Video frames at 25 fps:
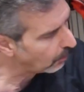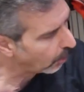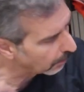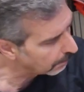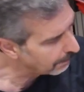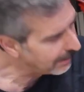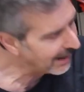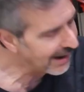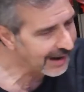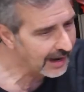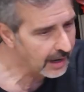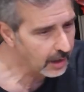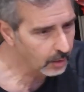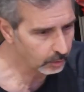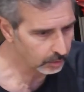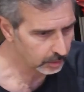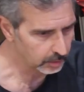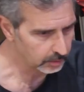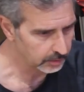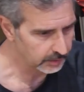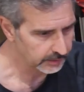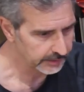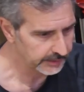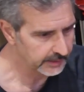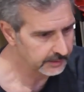more
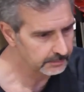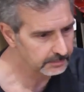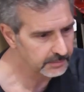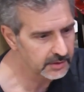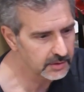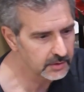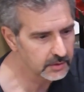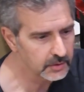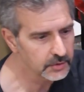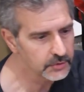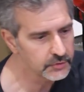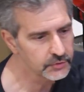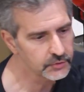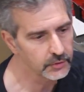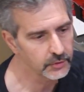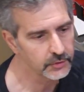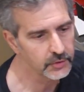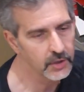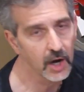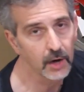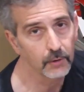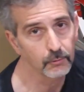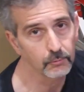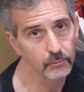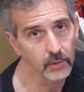power. And because you're
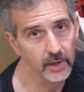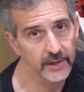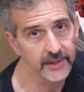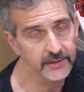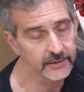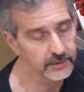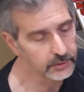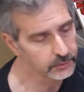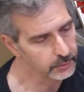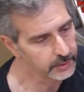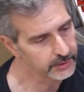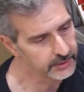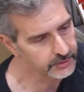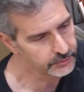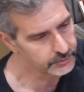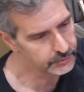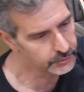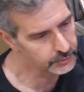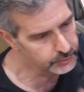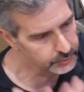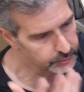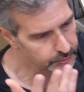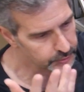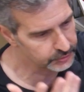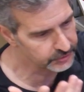not running the
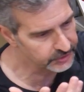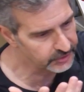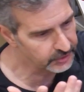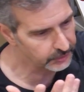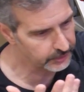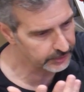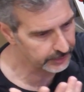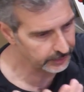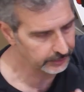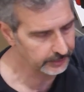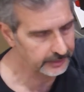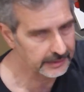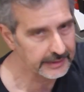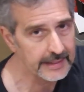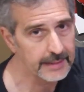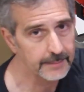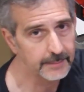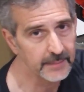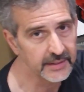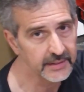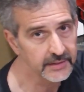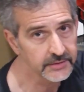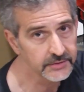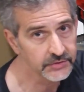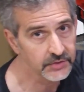transducers near their
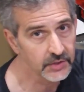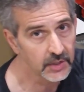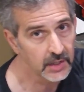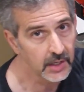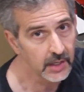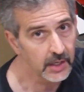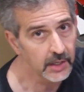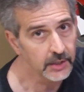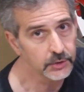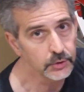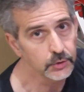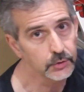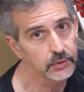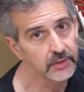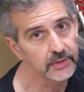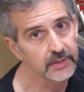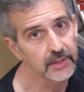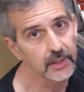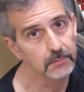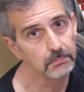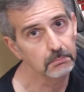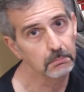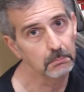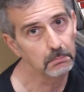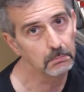limits, you could
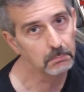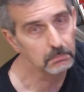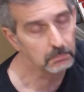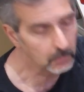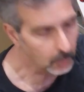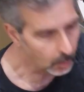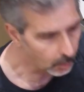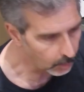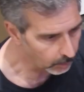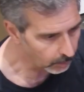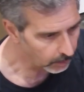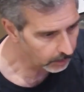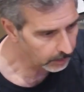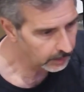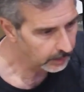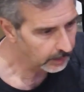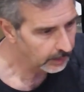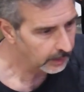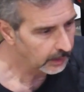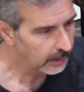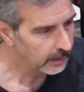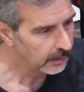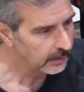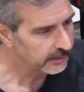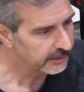get more
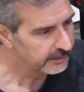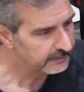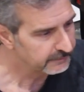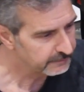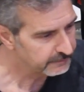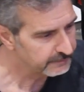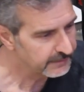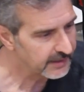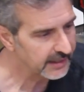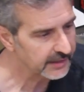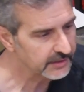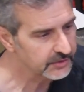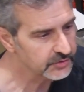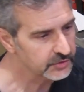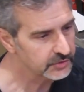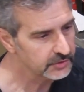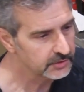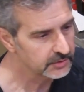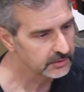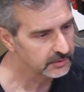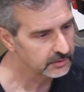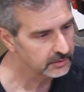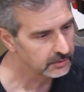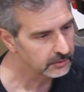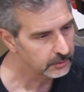
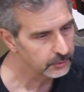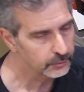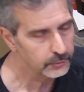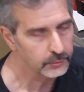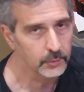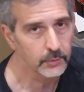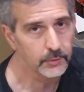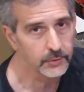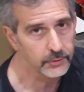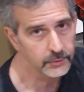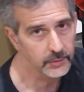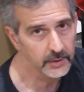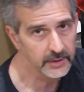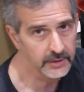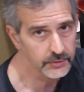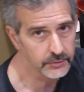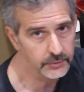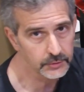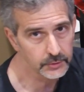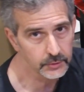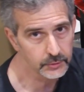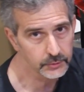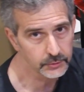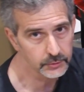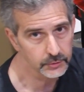effects through the
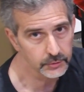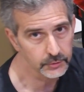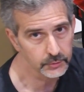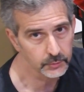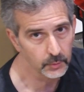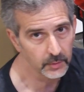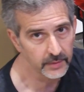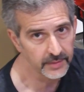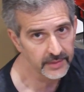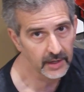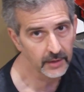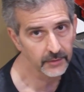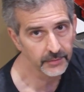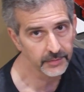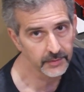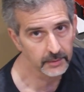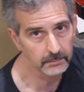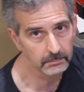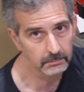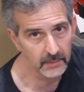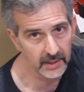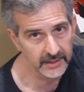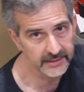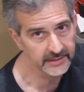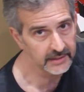transducers without
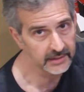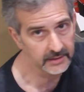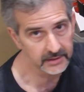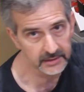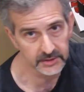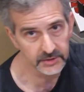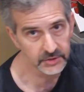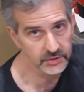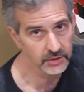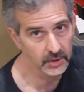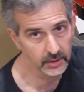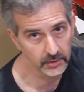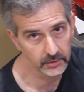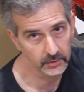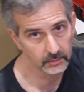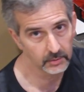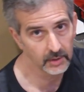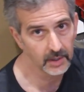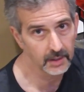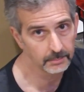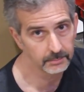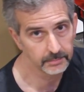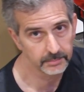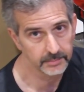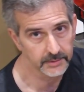them muddying each
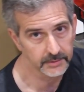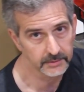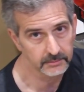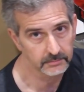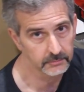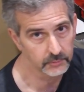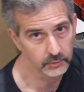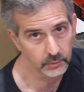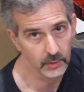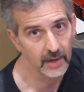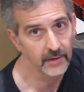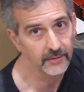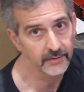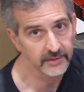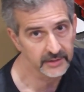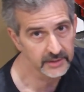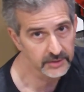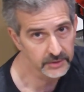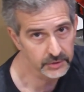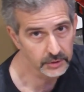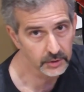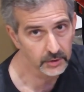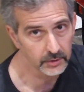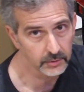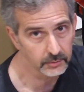other up and drowning
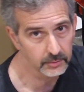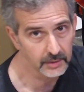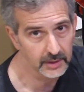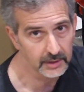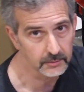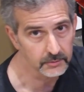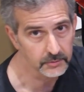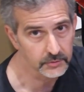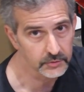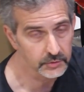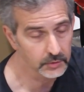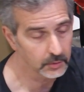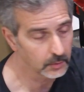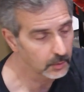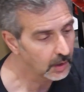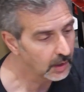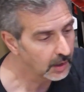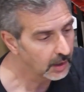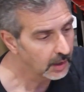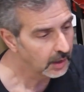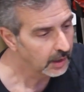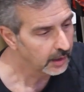each other out. So